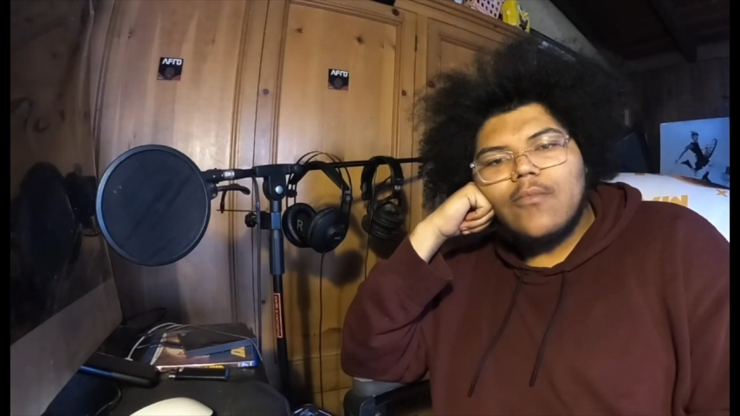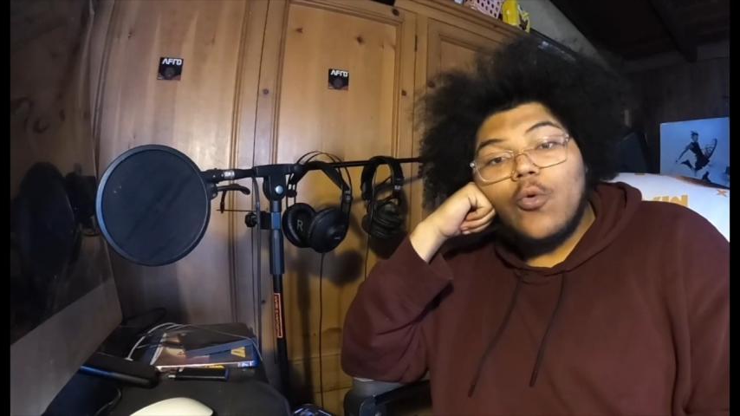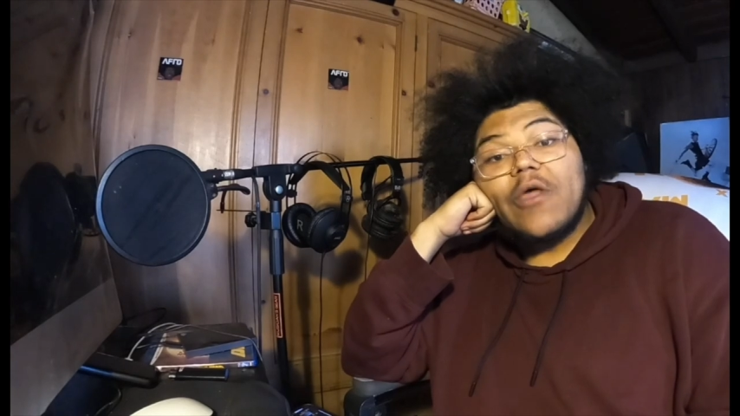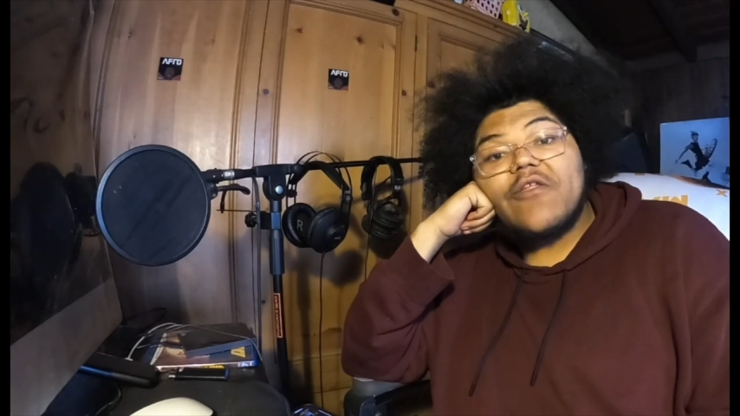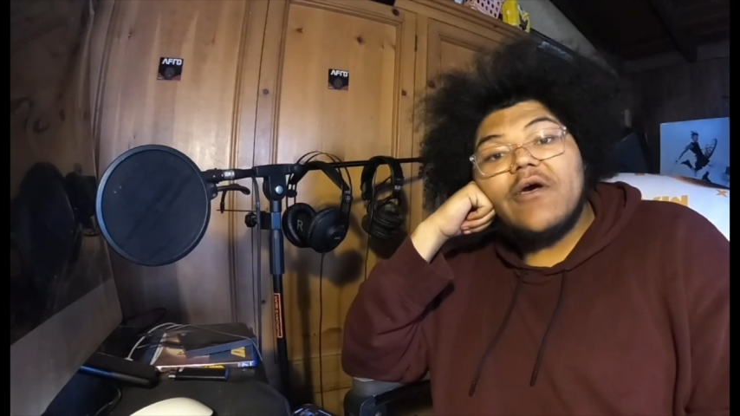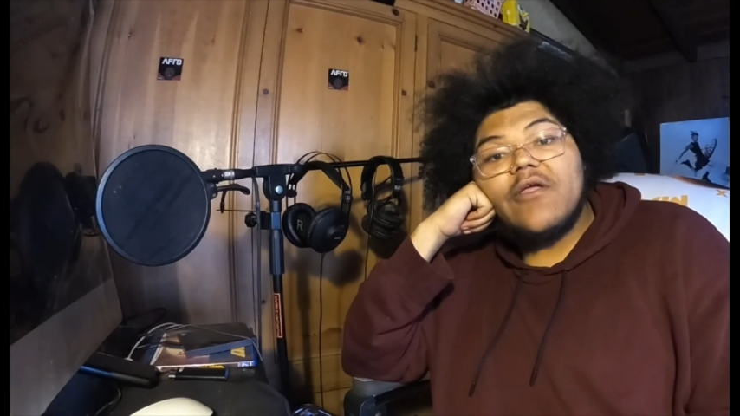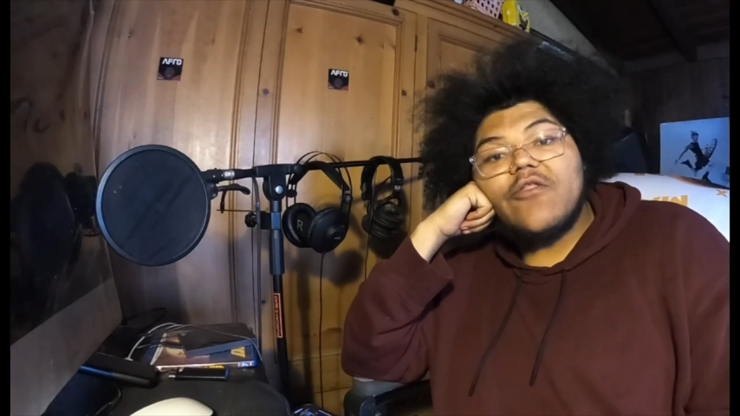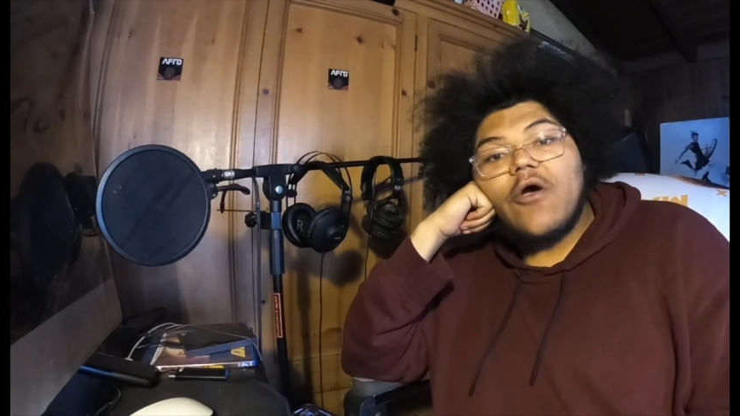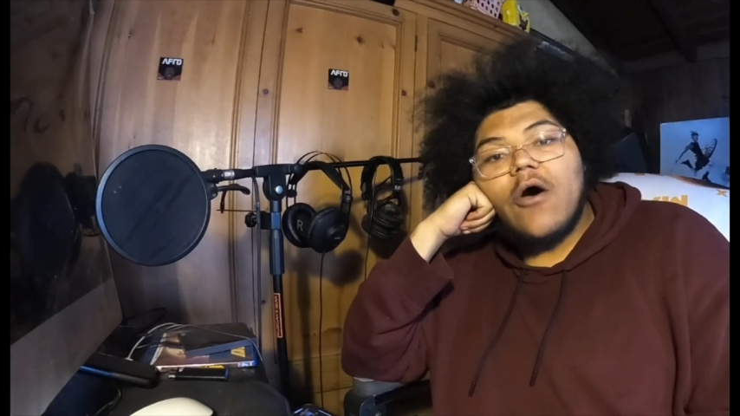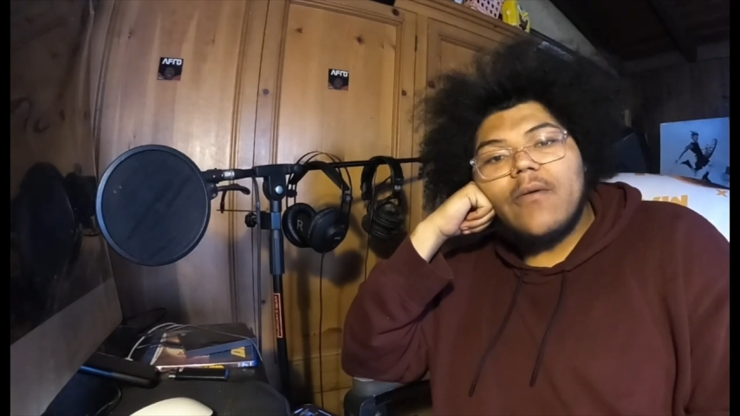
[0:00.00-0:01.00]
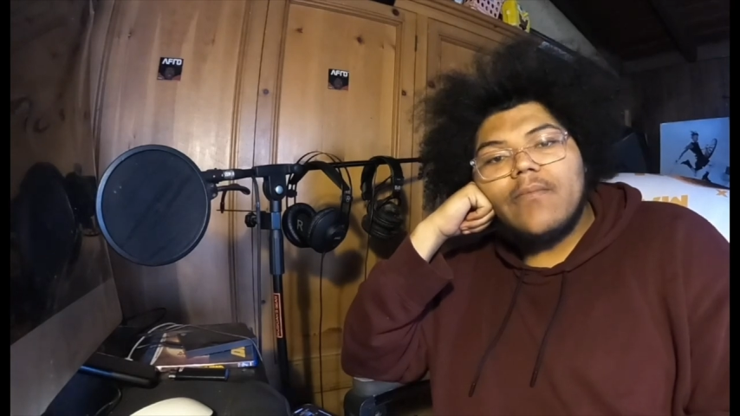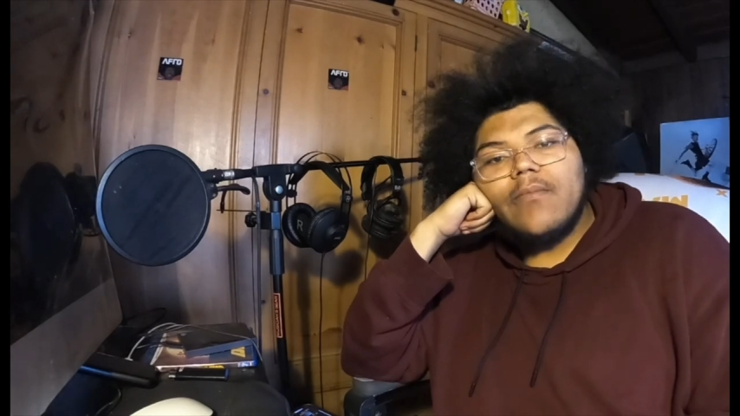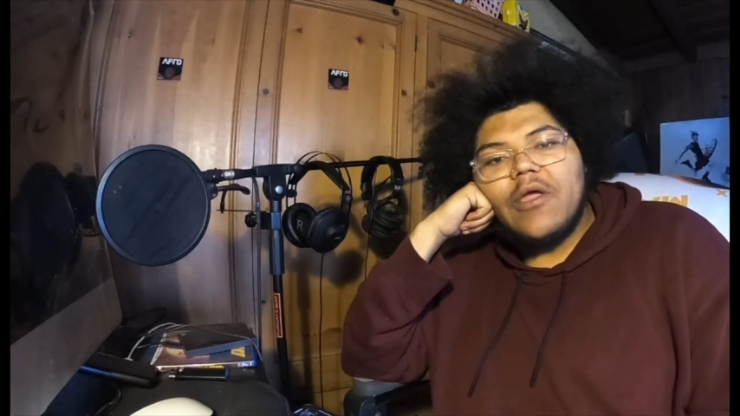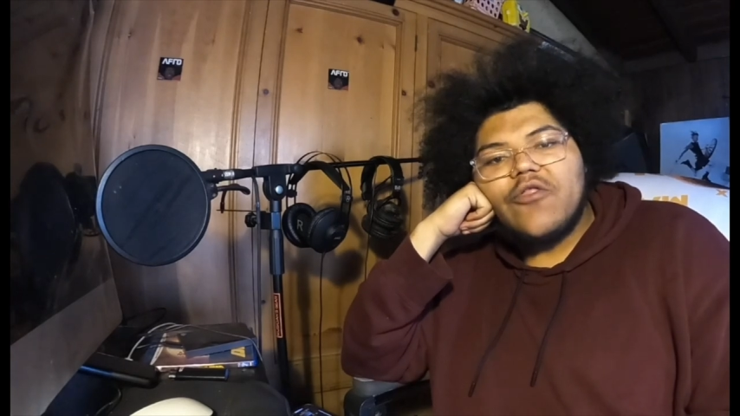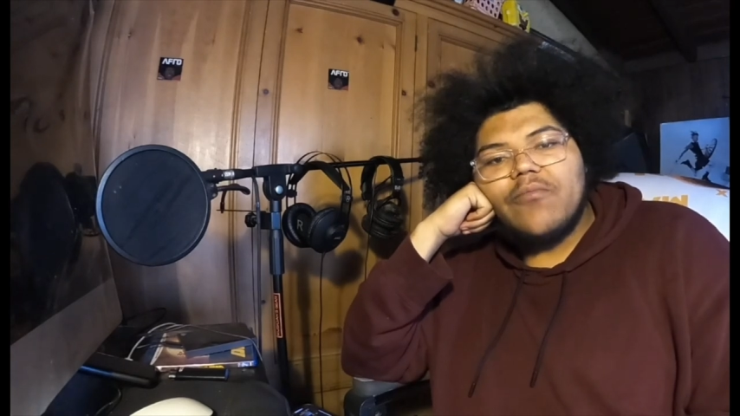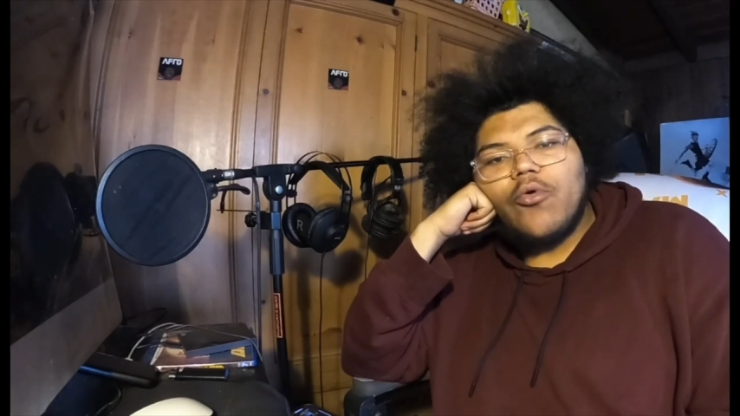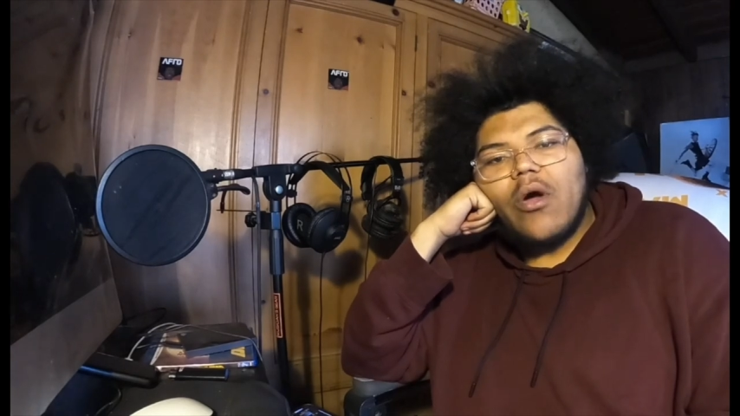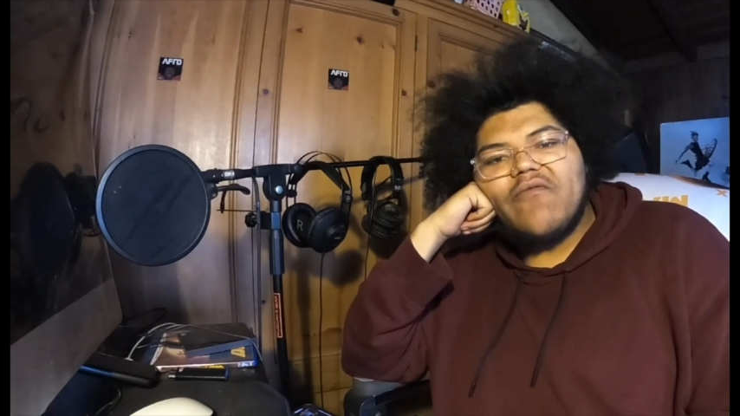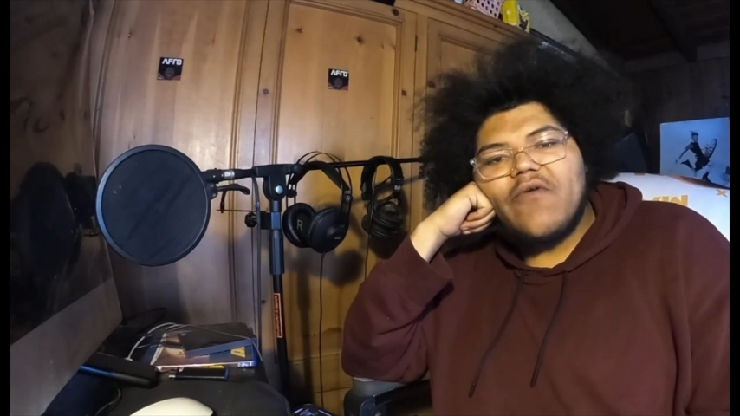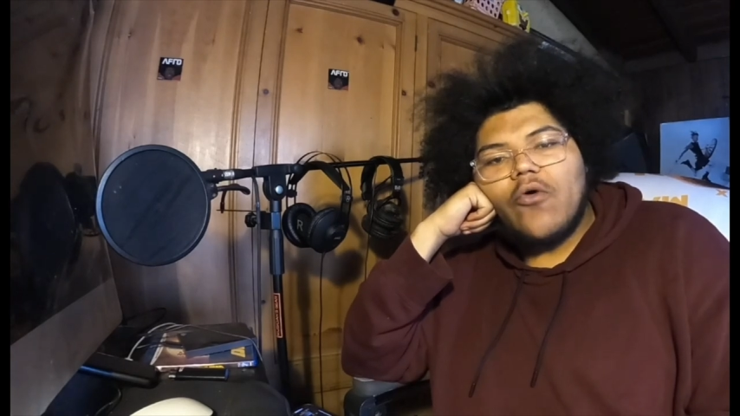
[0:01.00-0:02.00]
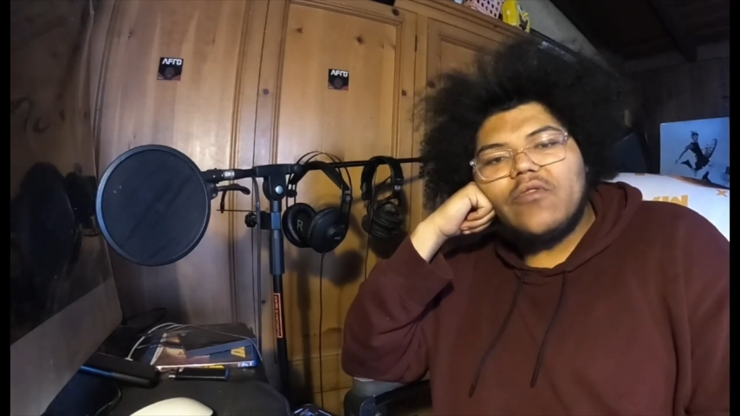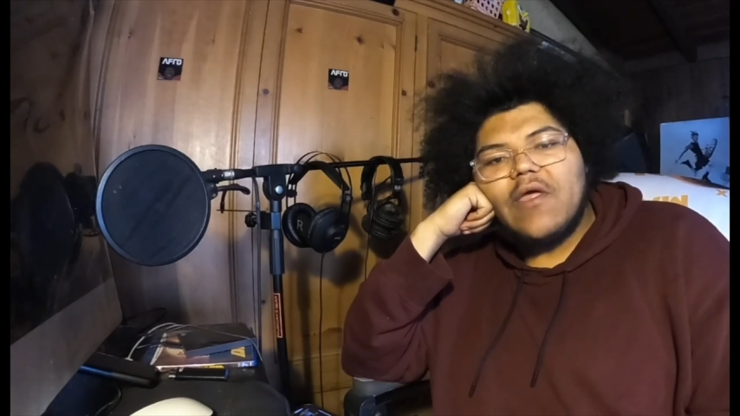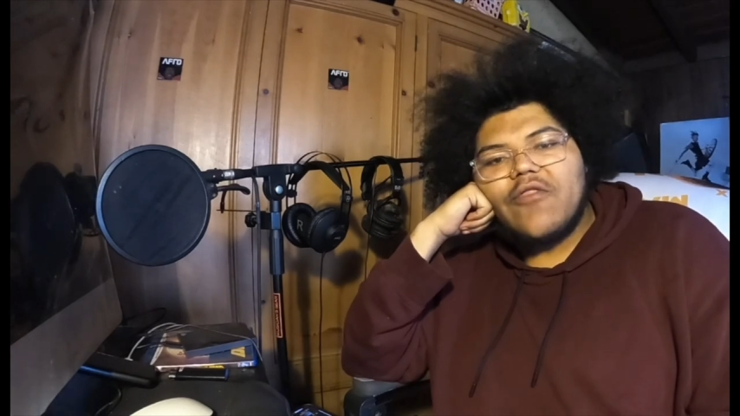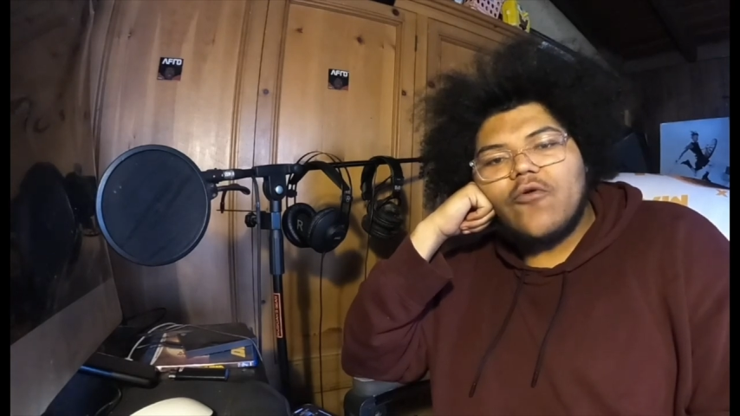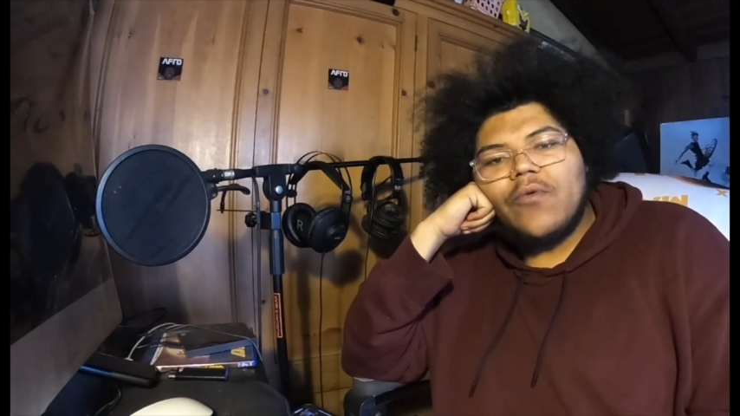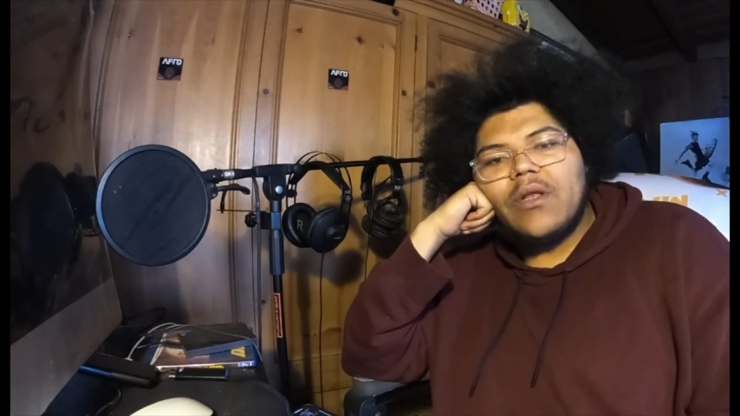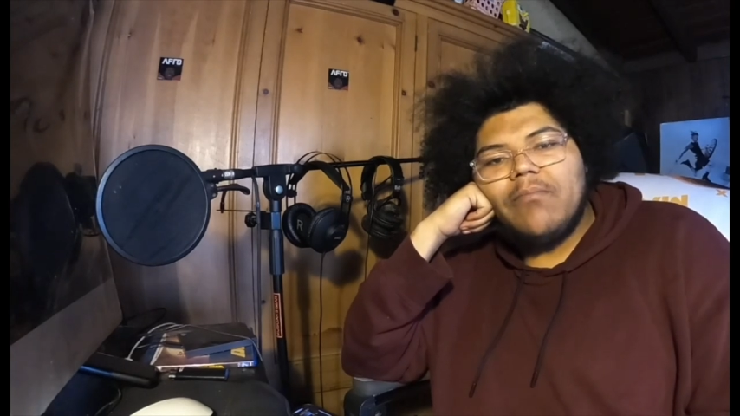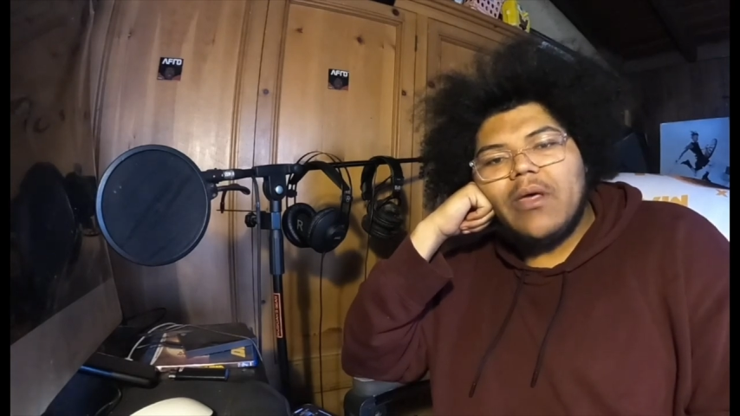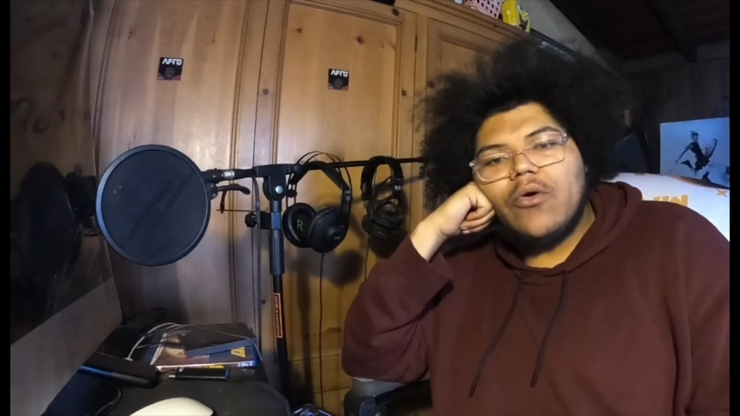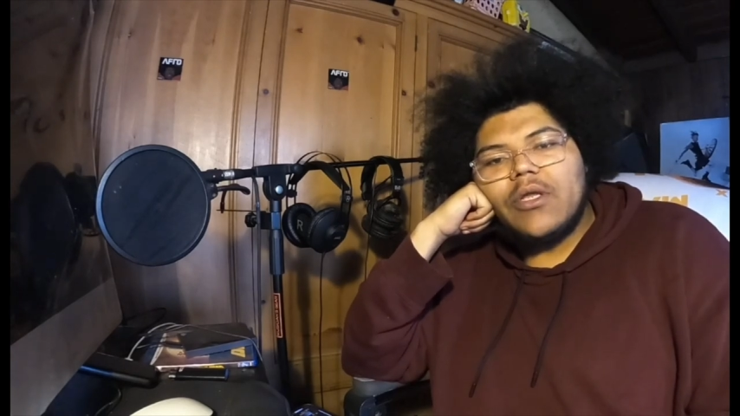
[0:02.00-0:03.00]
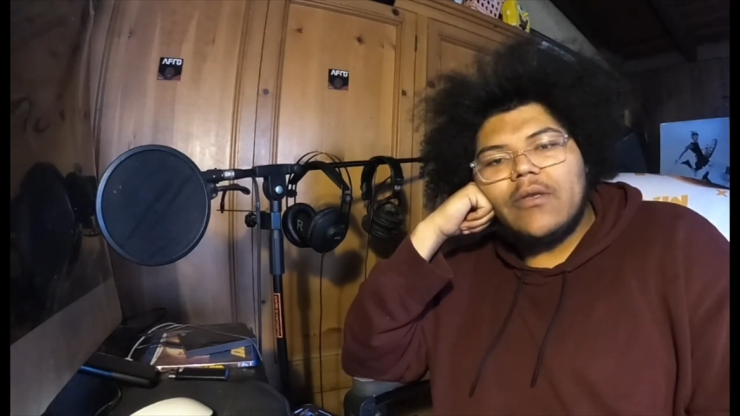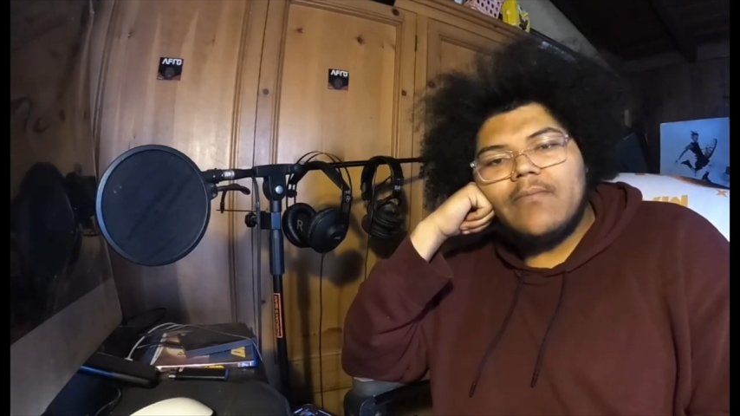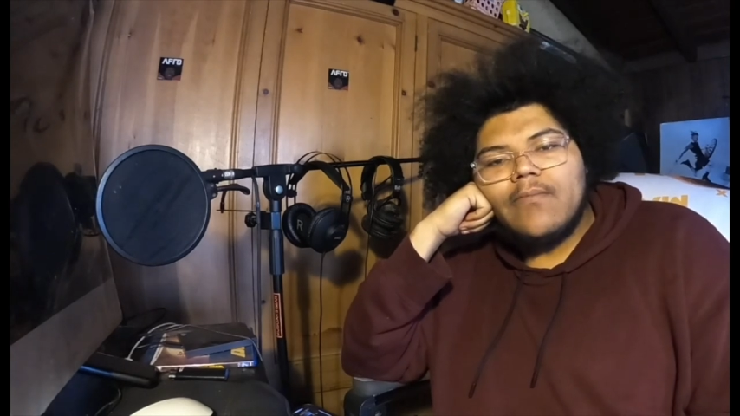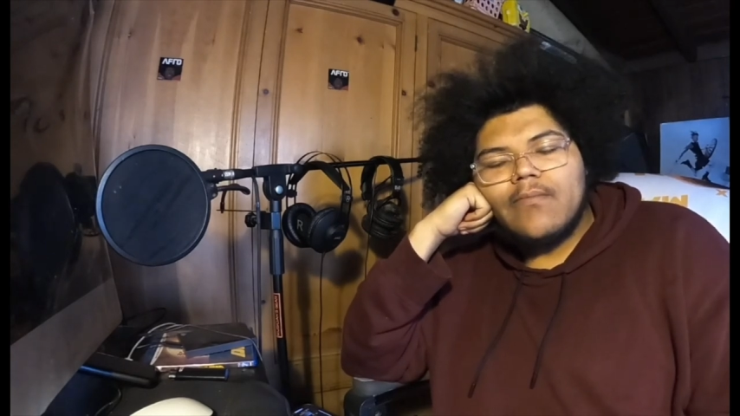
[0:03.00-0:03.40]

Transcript: What's good, y'all? It's your boy Fro Thizzle in the building,